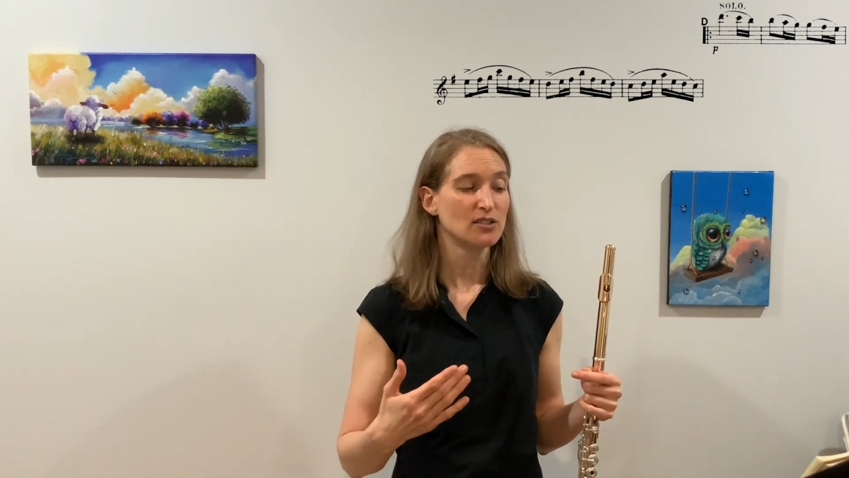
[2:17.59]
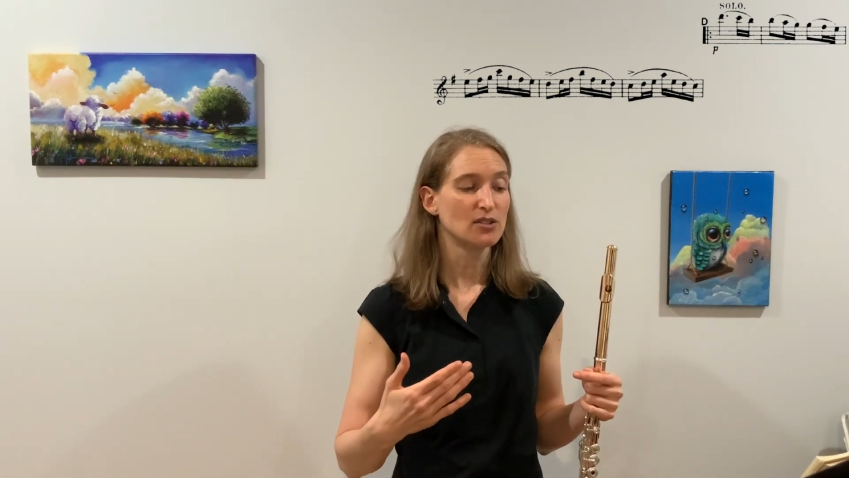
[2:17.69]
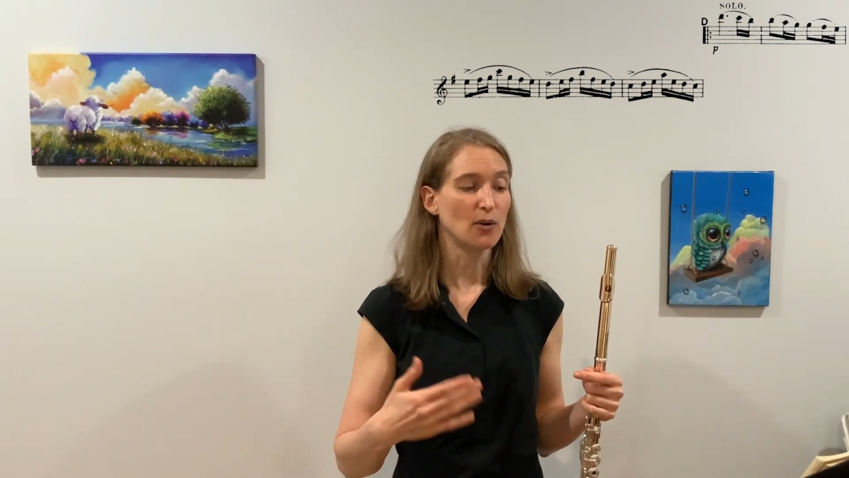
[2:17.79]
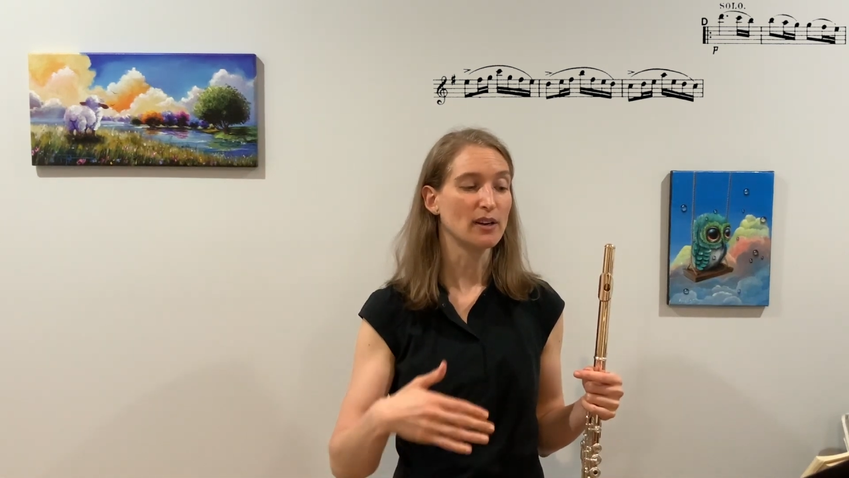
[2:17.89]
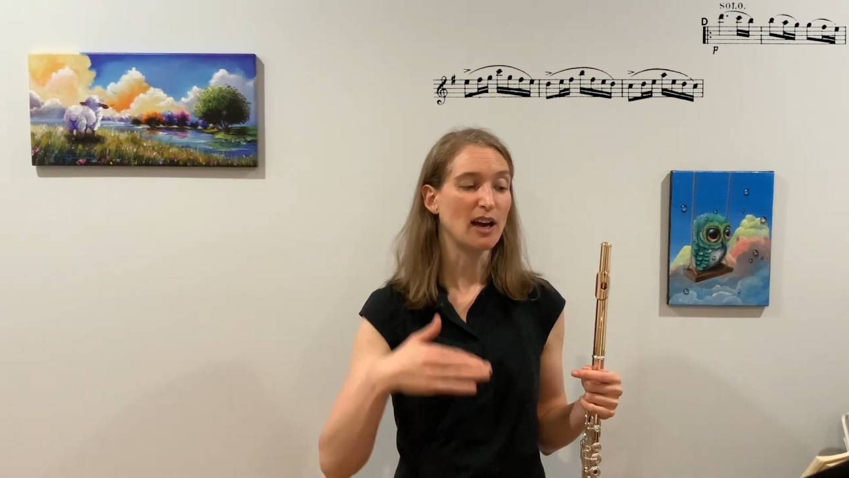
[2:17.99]

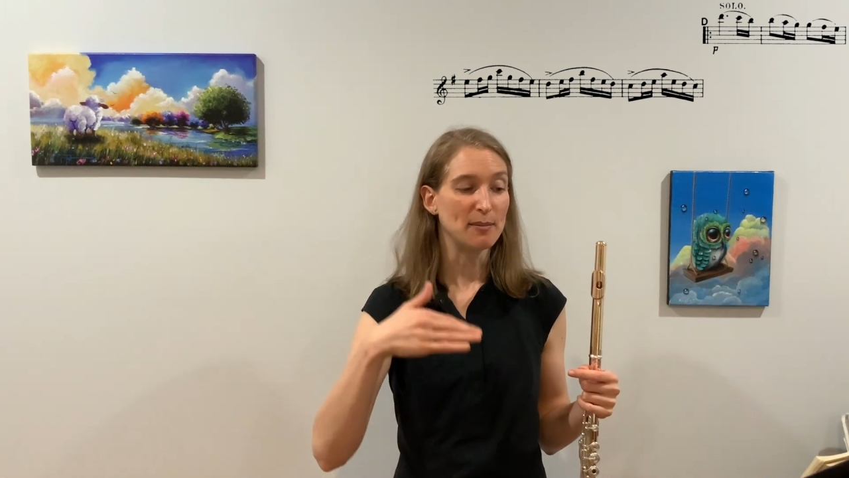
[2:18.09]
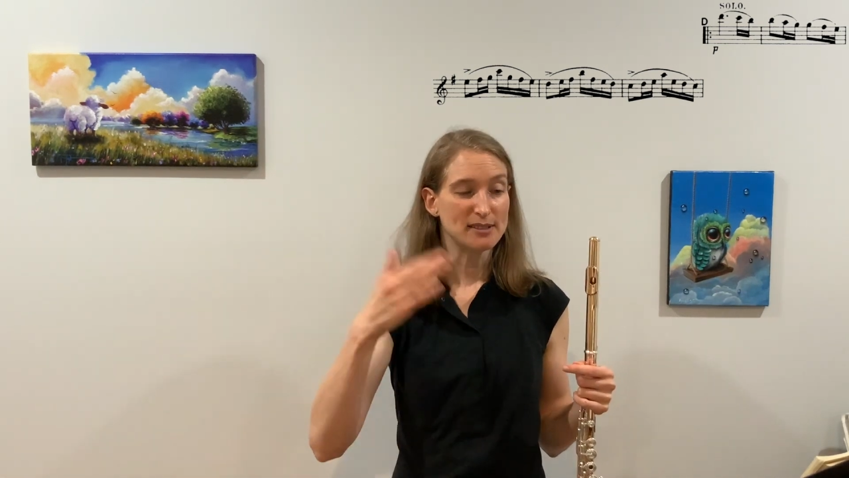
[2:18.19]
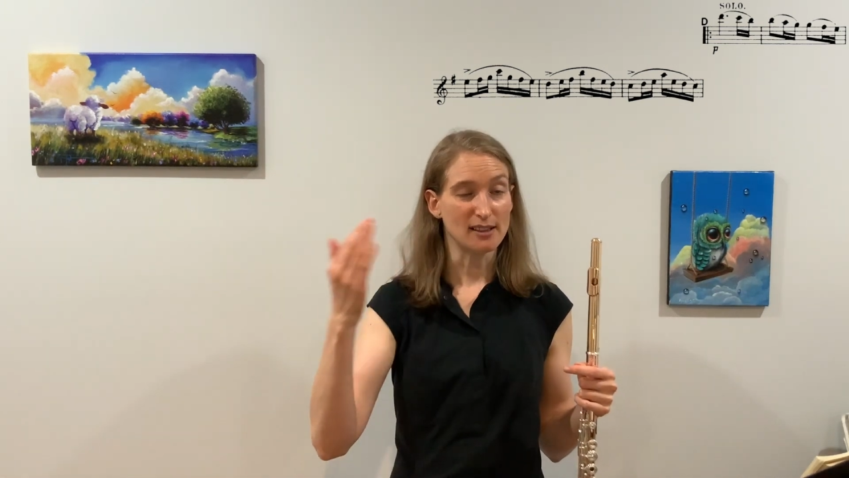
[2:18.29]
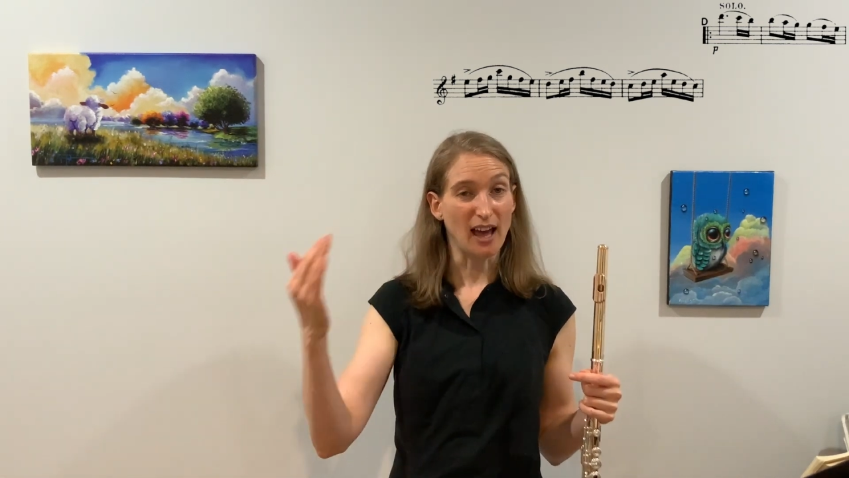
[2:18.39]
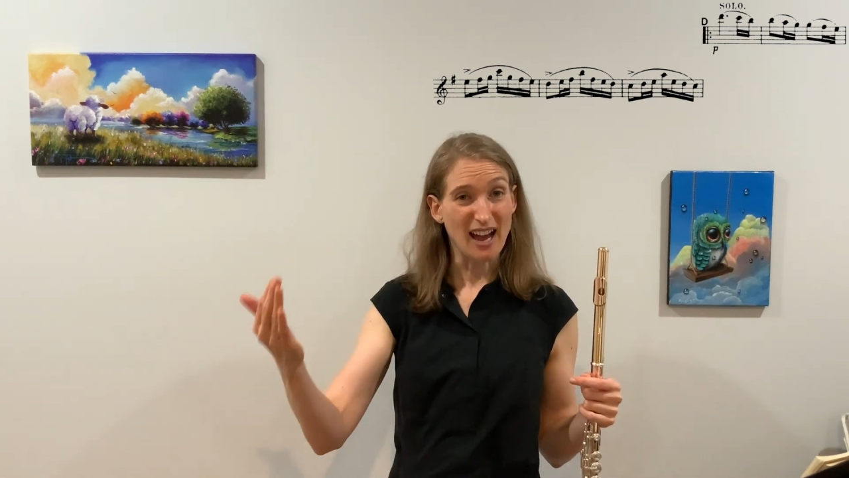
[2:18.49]
going up
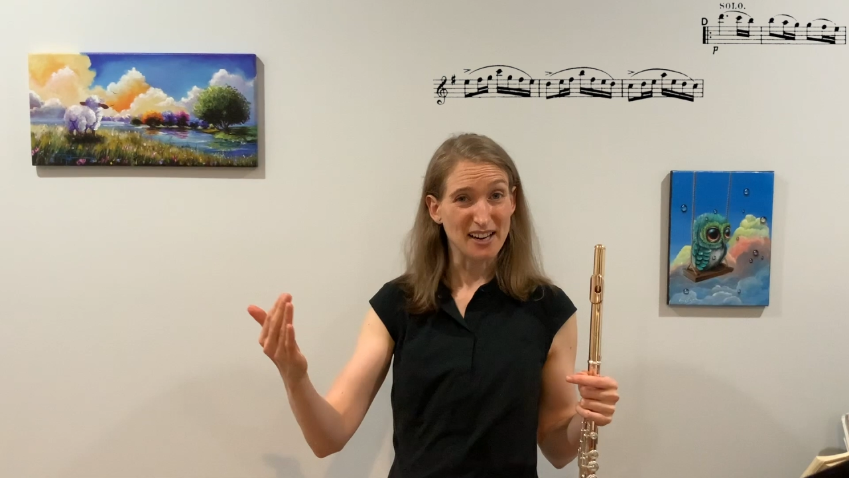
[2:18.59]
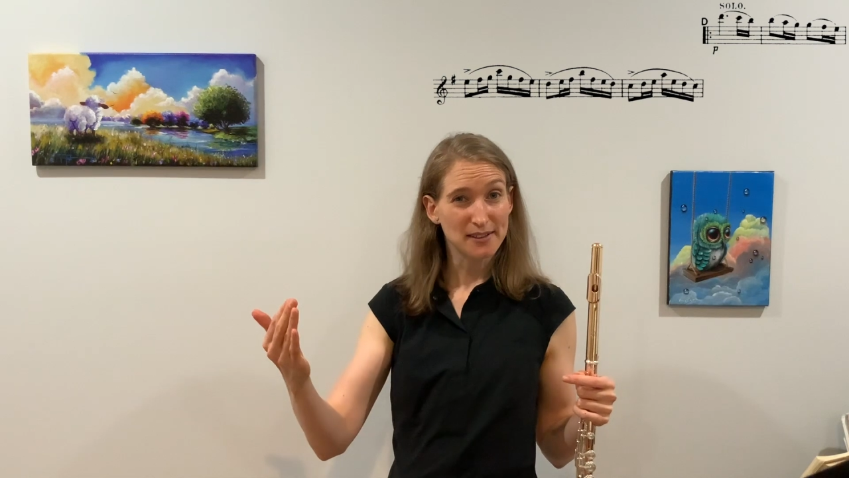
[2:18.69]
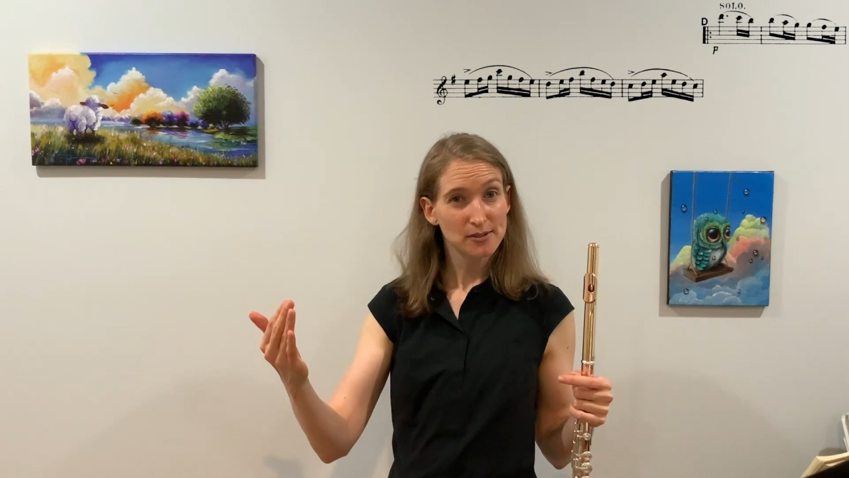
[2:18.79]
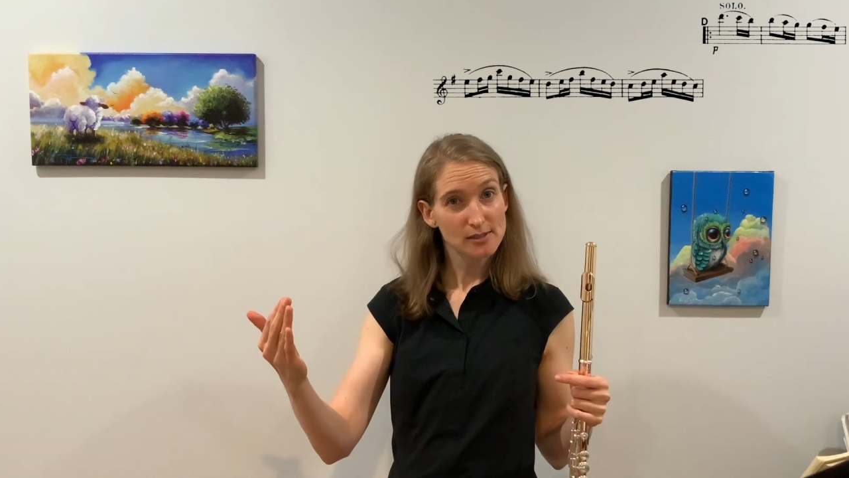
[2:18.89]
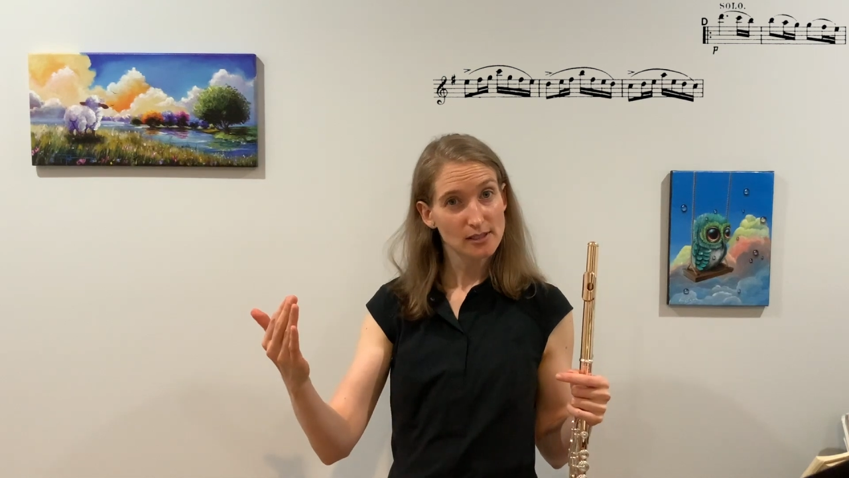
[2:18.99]
to the high
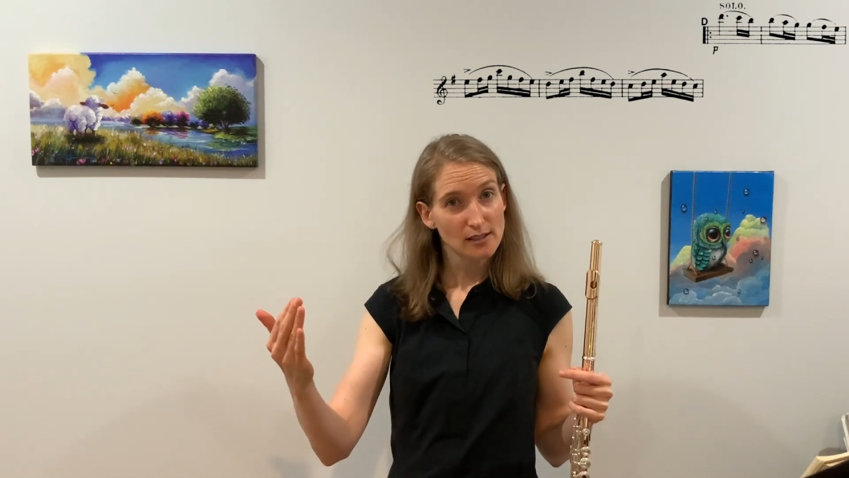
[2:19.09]
note,